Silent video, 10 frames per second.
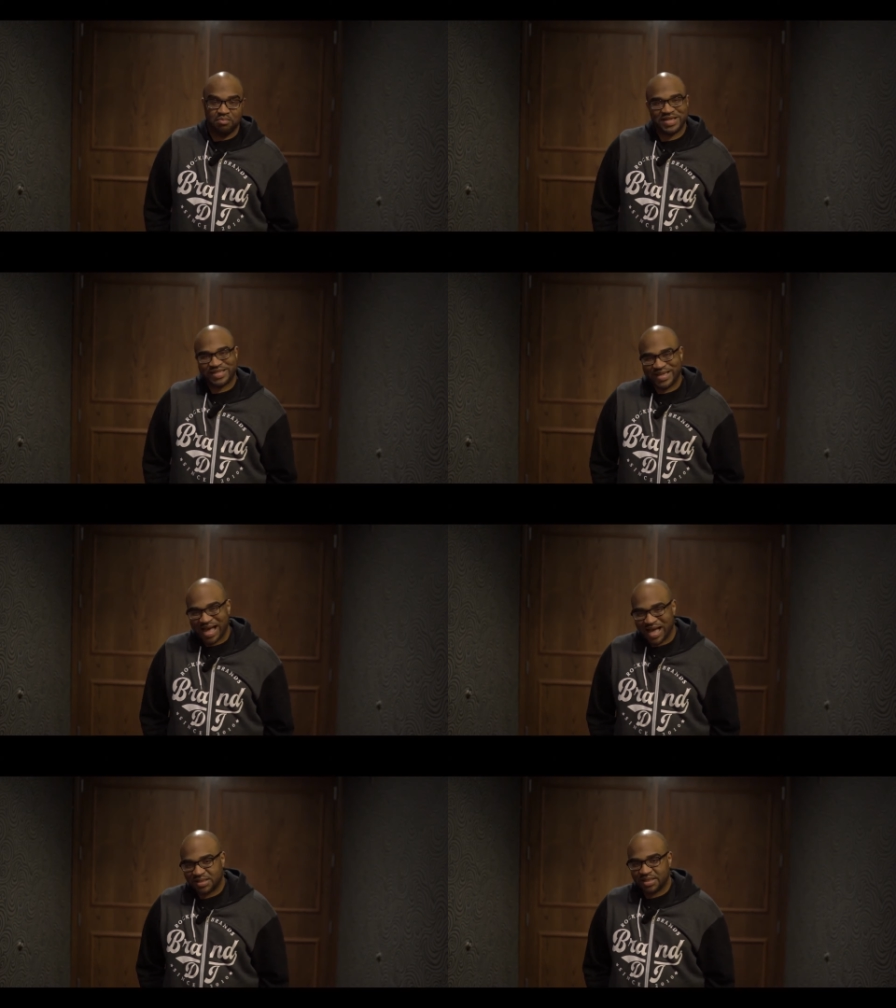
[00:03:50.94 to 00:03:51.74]
mixing
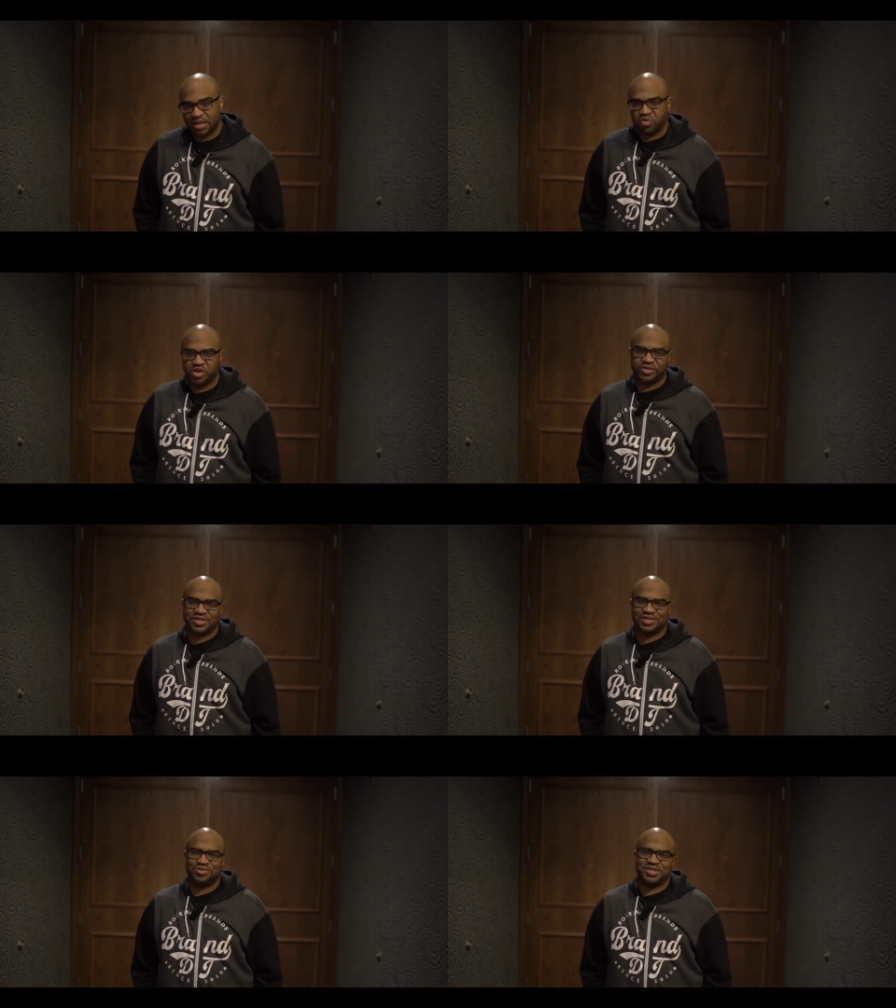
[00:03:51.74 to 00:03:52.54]
content, whether
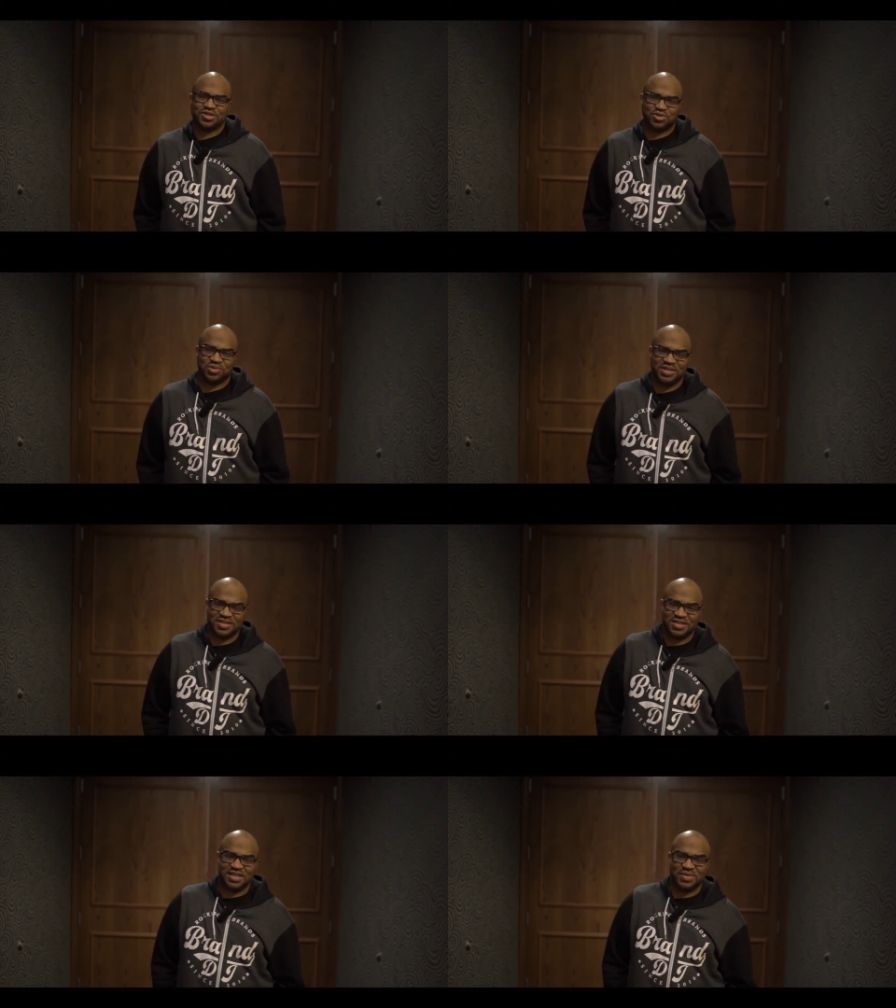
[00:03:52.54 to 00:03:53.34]
it's doing social
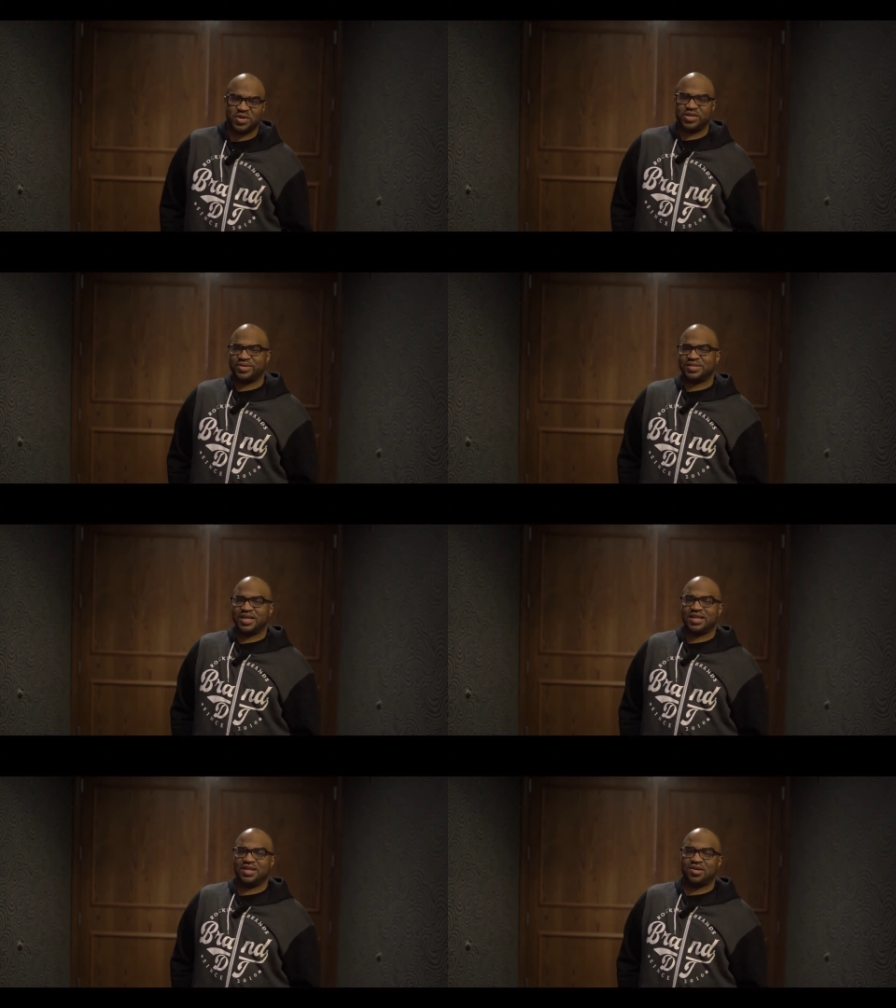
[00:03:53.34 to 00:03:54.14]
listening, whether it's
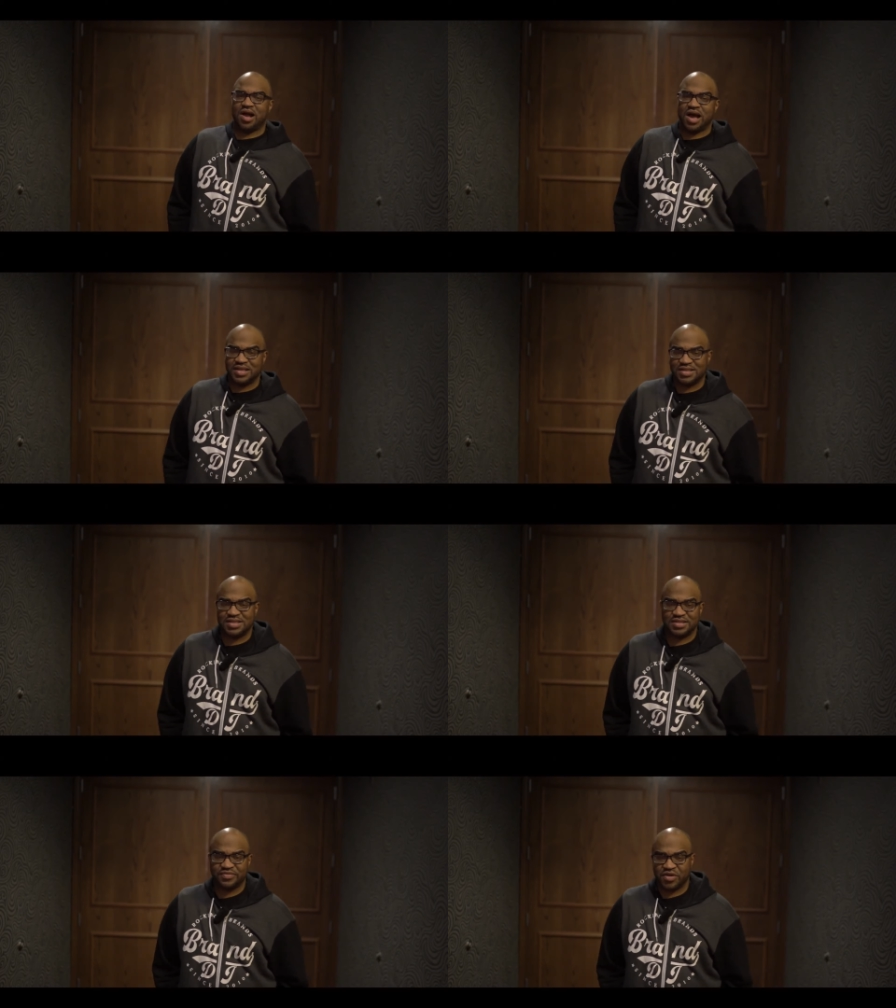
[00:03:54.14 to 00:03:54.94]
getting your
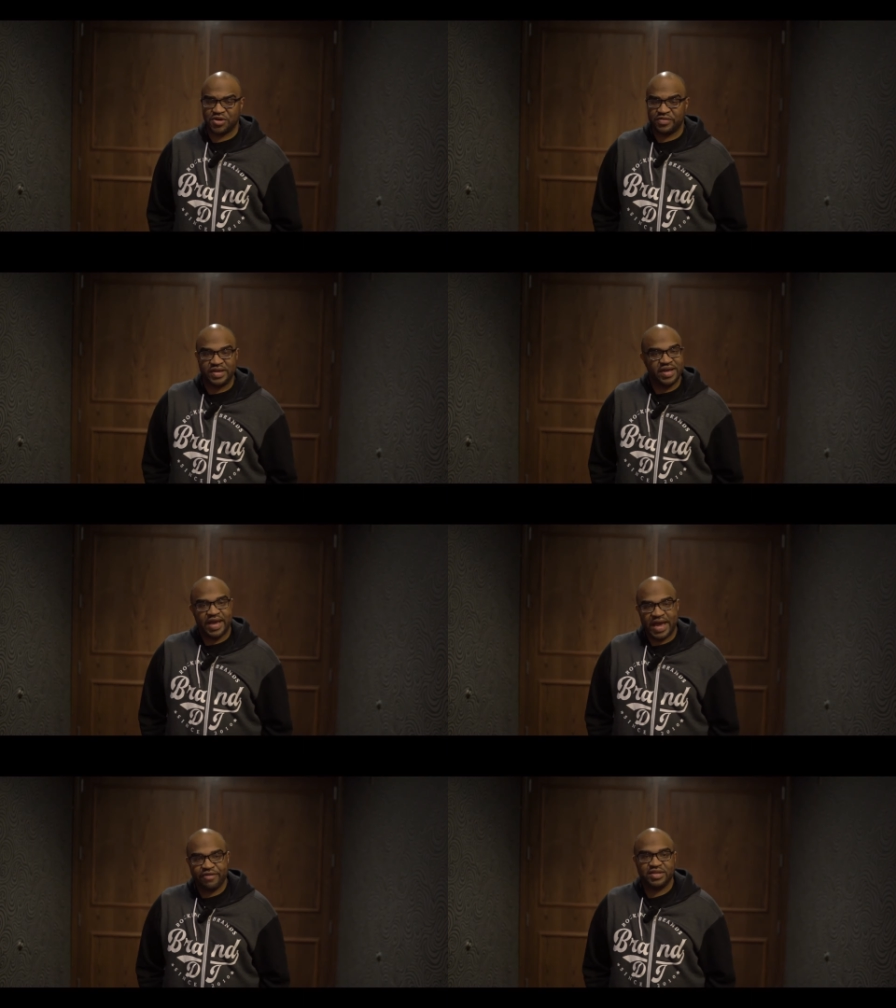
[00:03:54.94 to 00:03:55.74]
audiences involved,
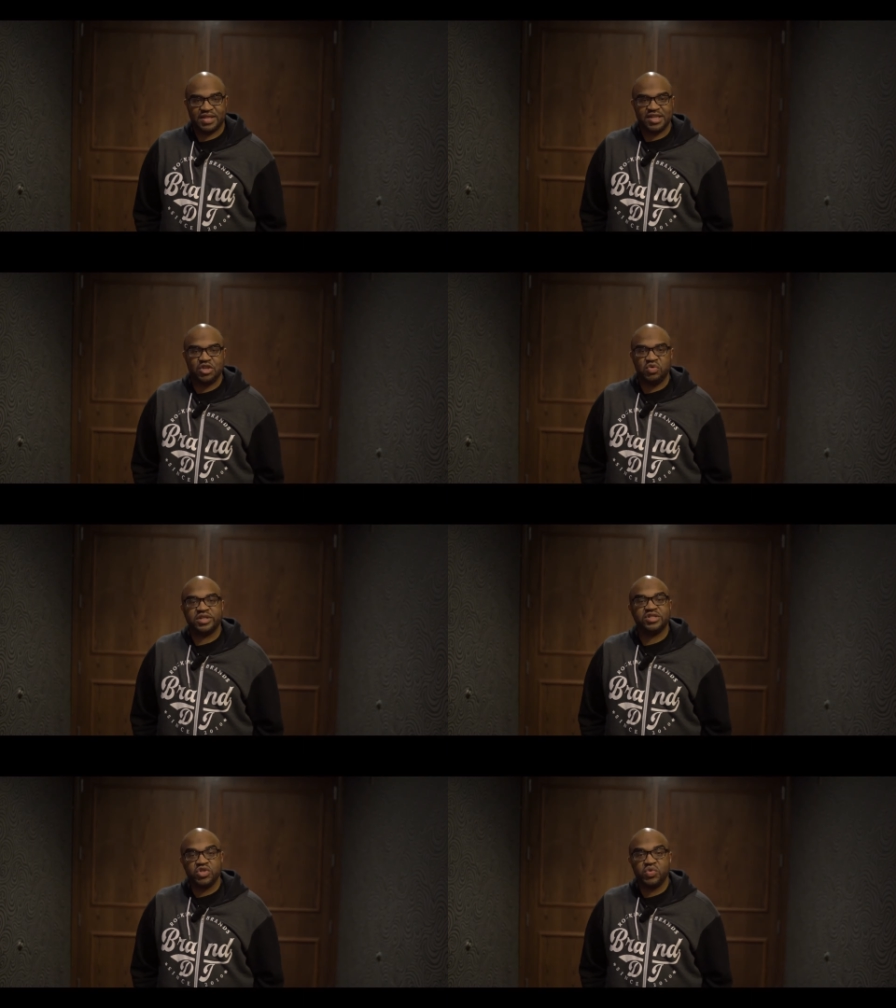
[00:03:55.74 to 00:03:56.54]
everything you
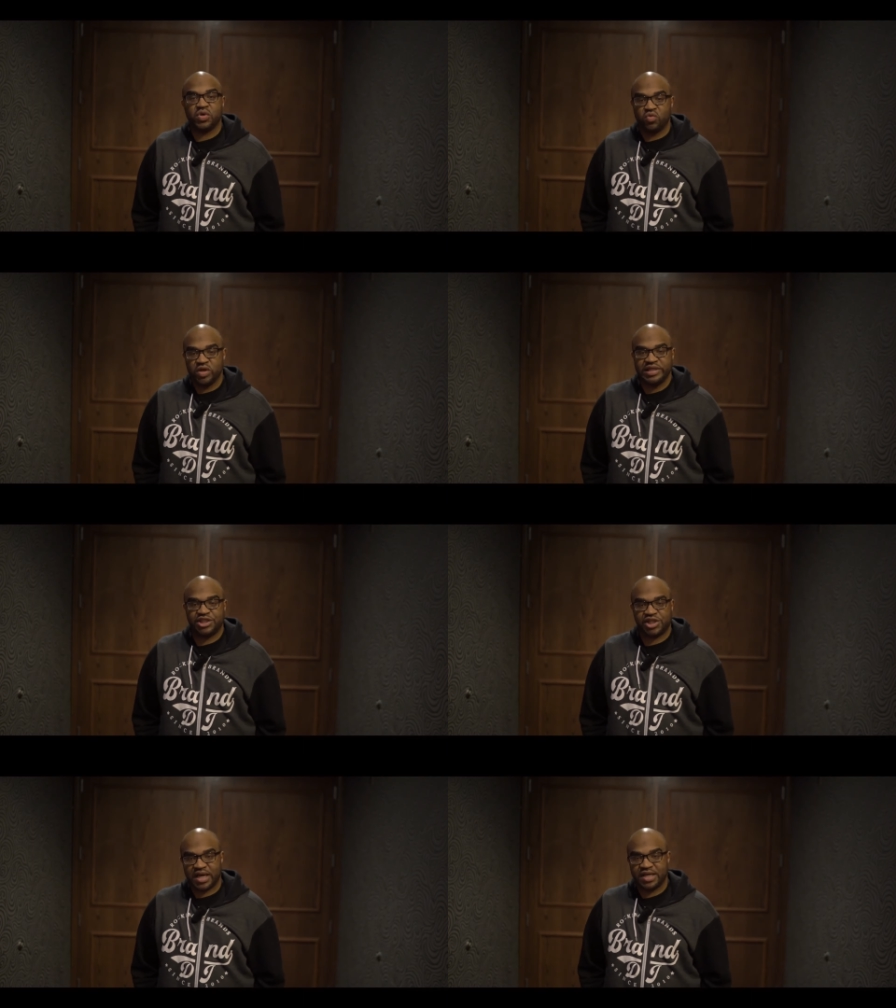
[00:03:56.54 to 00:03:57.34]
can do to really
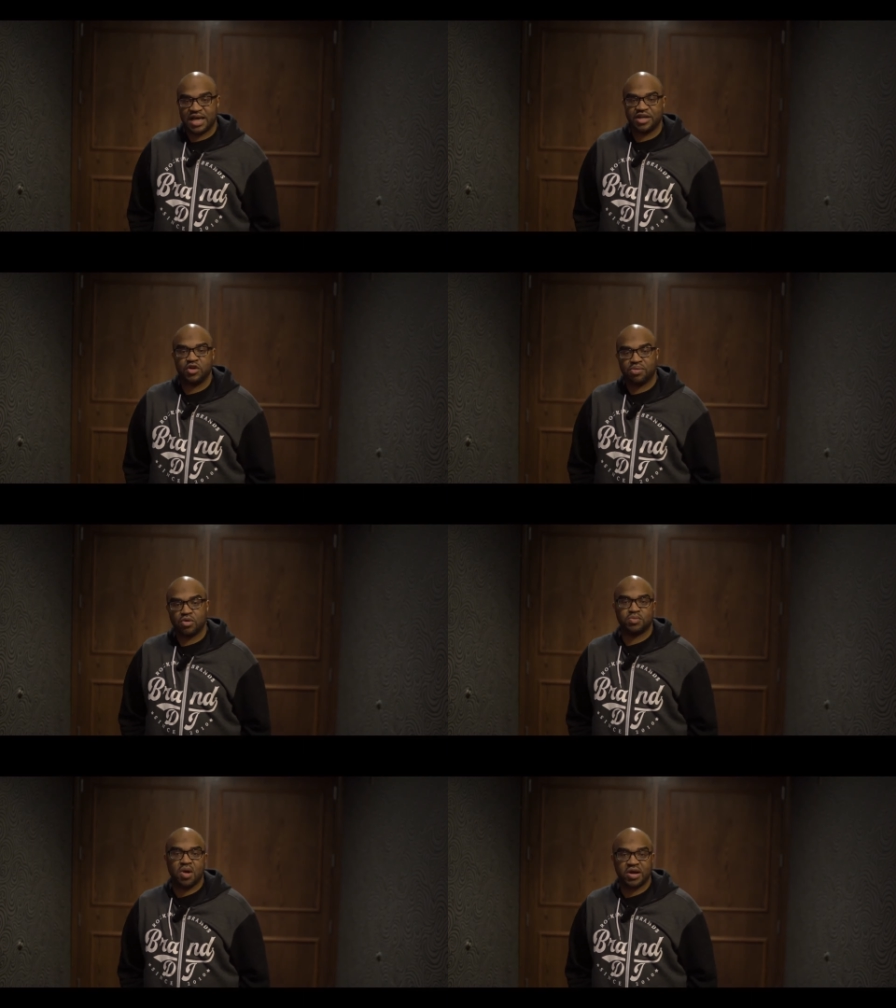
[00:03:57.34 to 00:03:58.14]
change how you
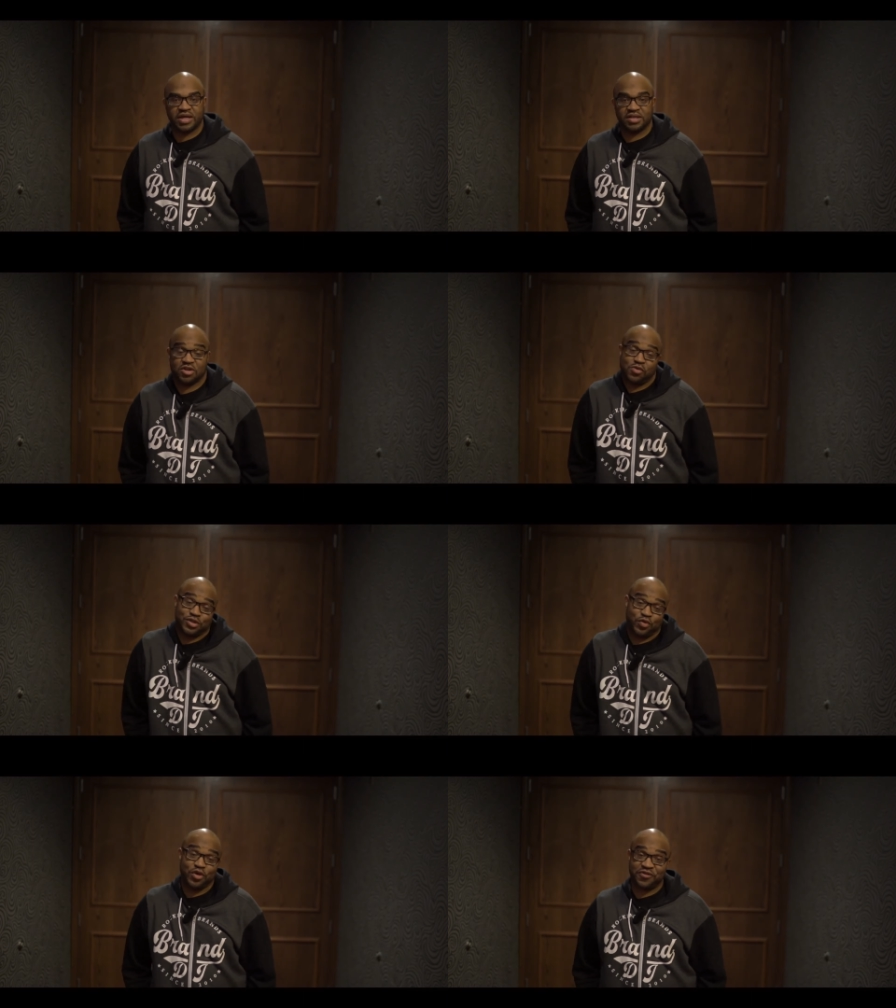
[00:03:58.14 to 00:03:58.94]
approach marketing. So it
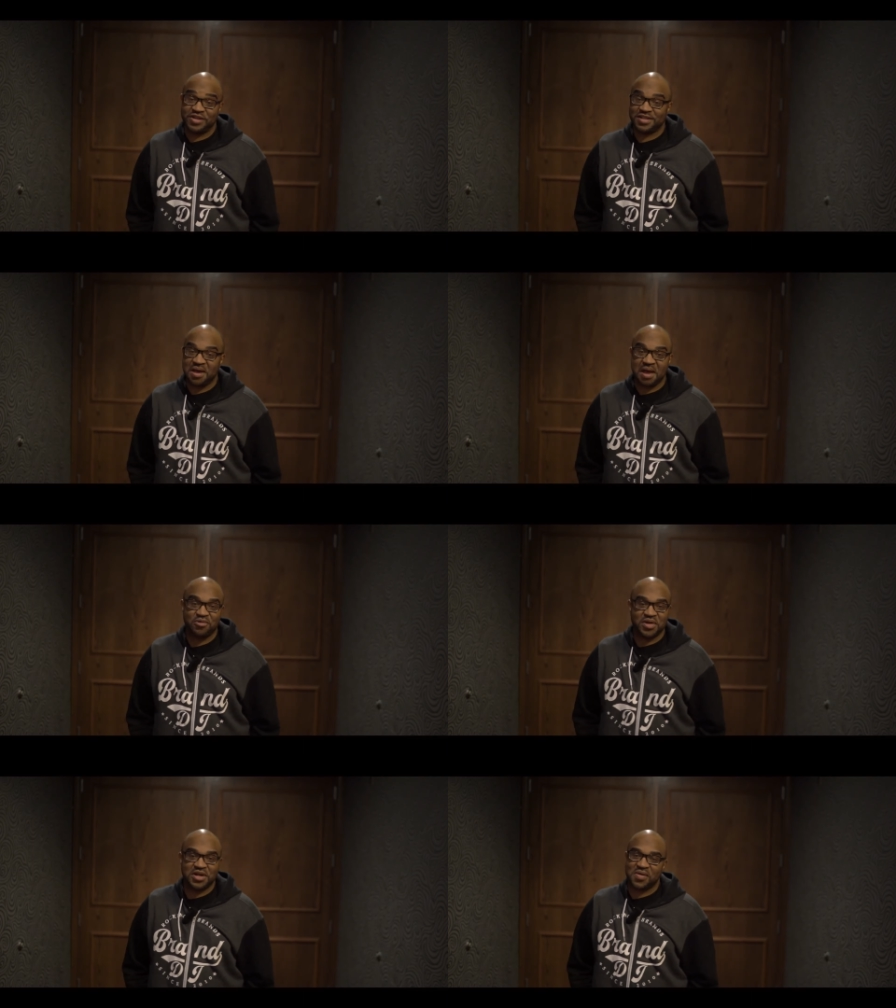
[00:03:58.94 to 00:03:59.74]
was a real fun
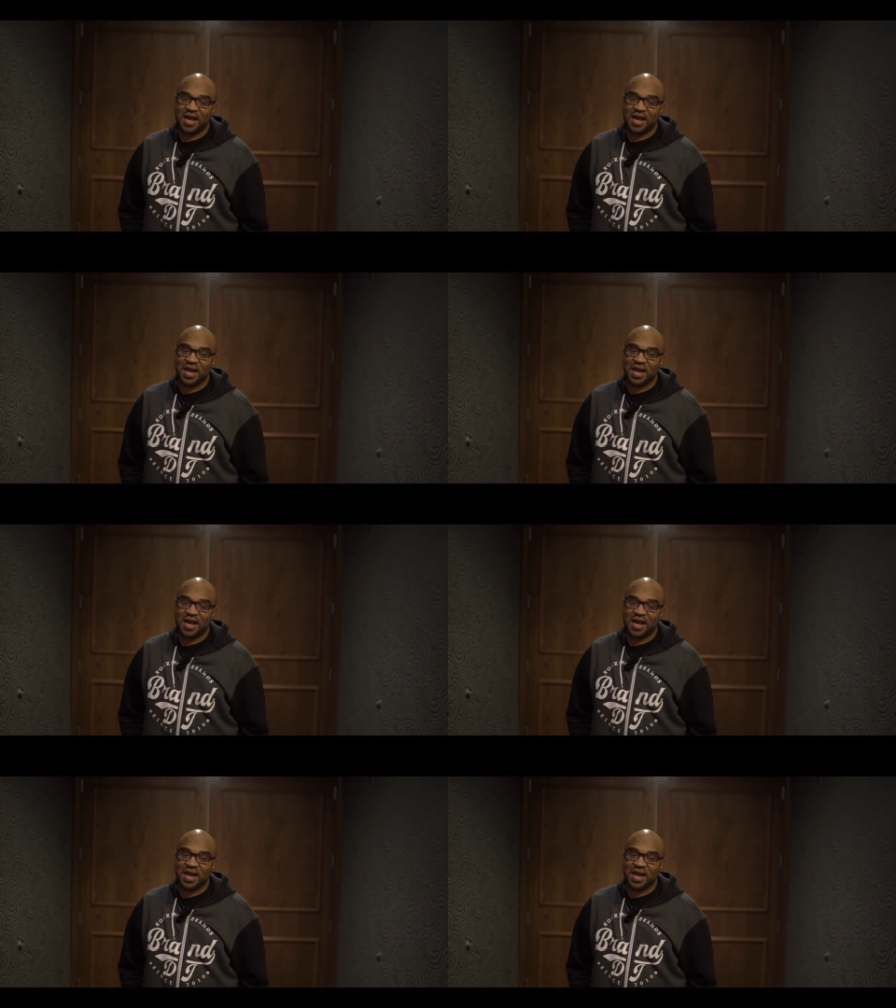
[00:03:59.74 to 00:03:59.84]
time, great